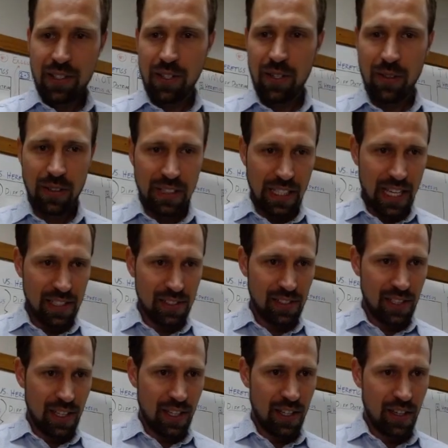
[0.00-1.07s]
So
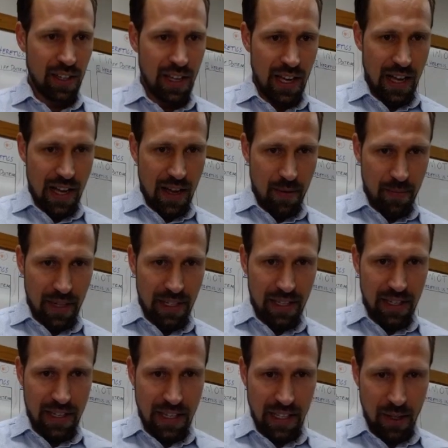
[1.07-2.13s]
let's
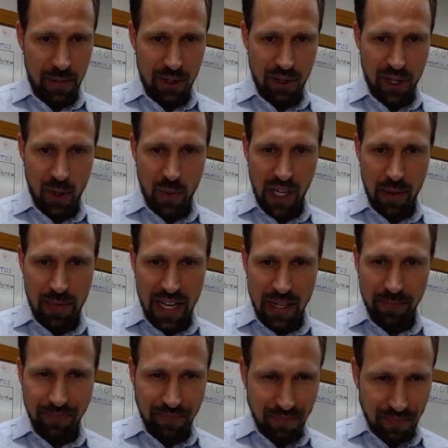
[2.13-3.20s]
let me show you what I
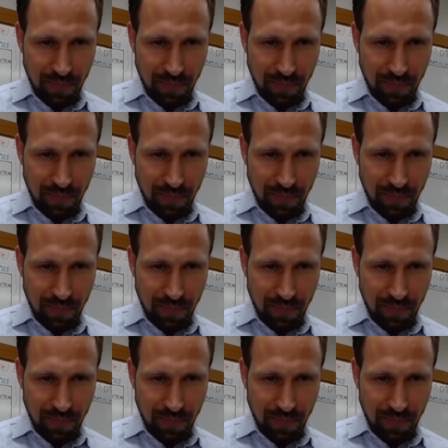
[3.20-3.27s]
mean.